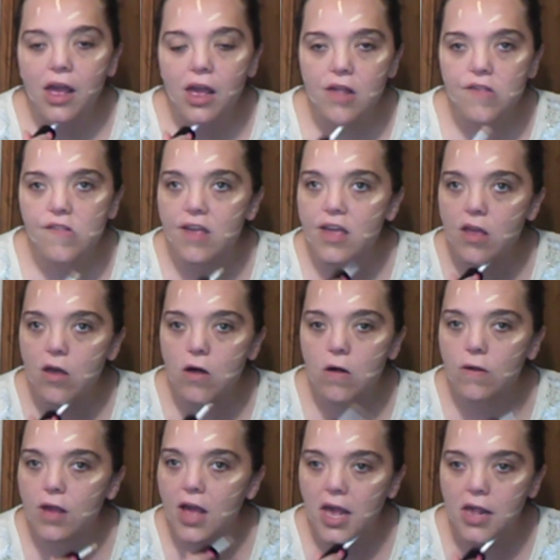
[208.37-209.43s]
I gotta say,
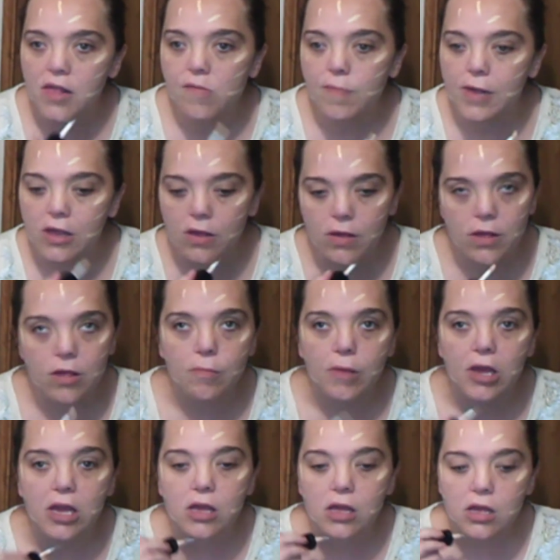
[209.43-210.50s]
y'all, God has been good
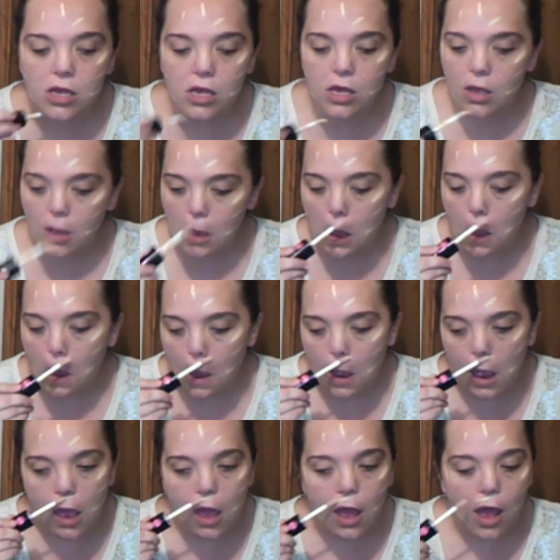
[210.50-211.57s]
to me.
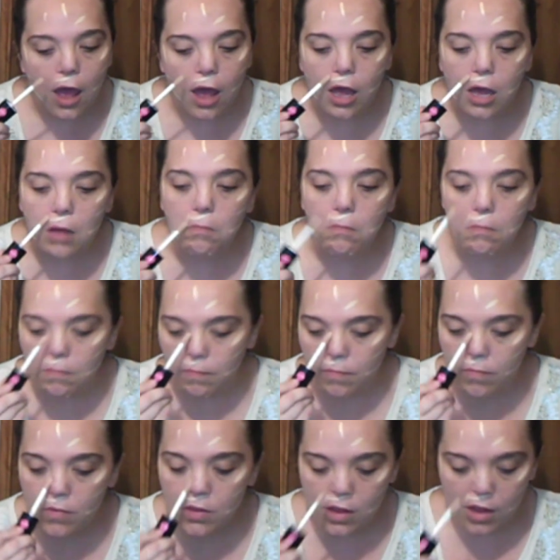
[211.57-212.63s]
Um,
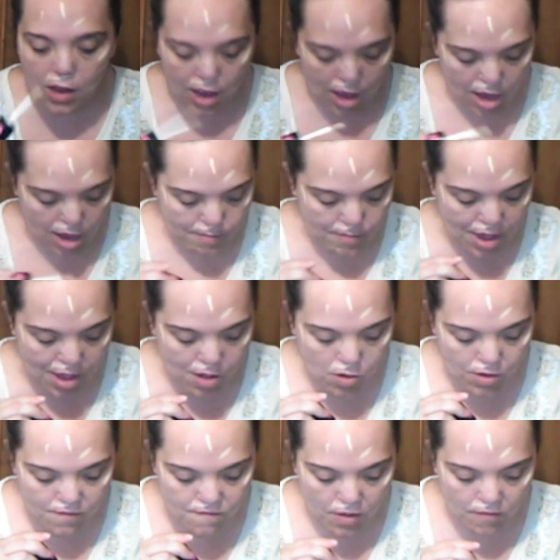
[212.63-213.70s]
I'm
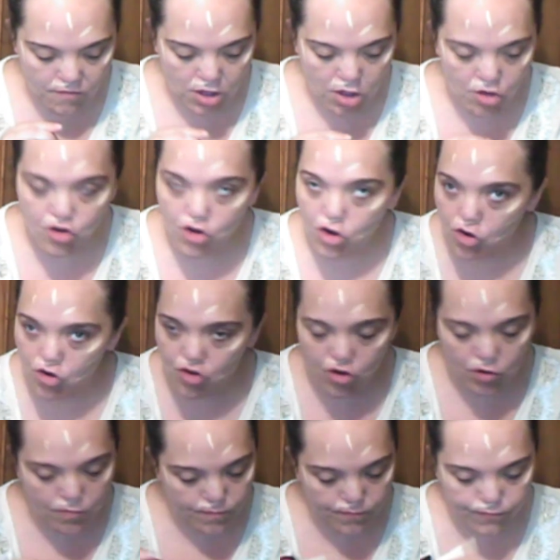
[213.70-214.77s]
now involved in a
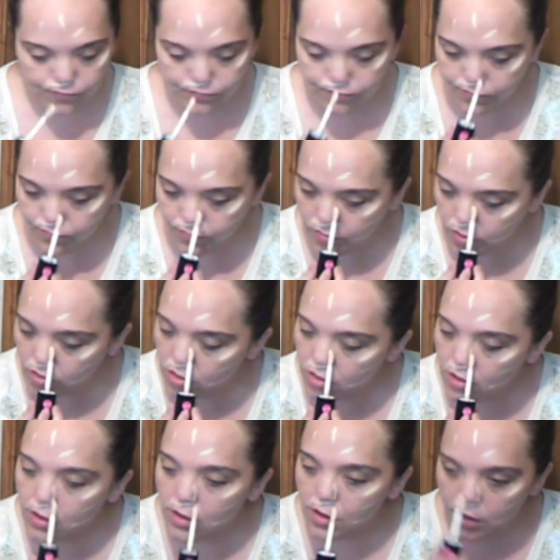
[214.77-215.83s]
church
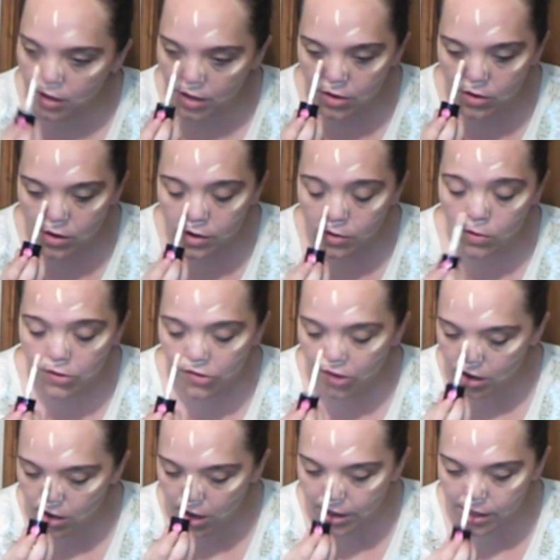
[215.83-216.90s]
here in
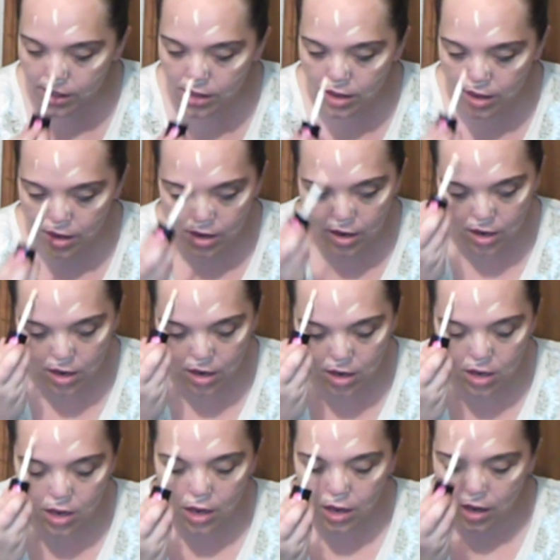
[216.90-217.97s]
North Carolina,
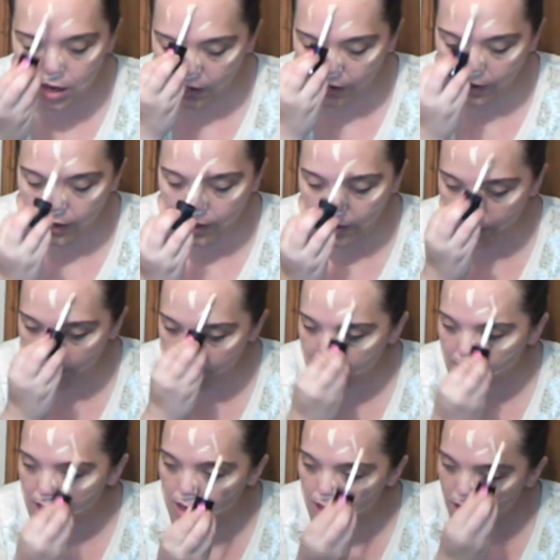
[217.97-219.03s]

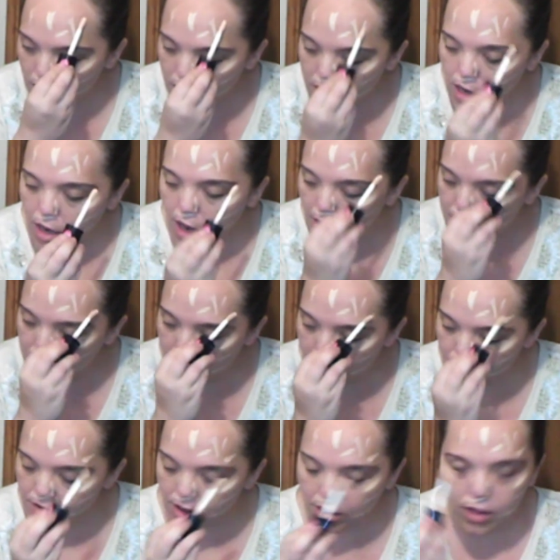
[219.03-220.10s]
and
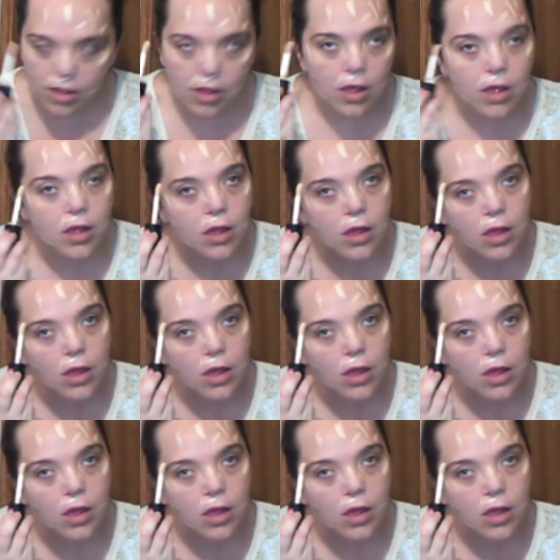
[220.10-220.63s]
I'm loving it.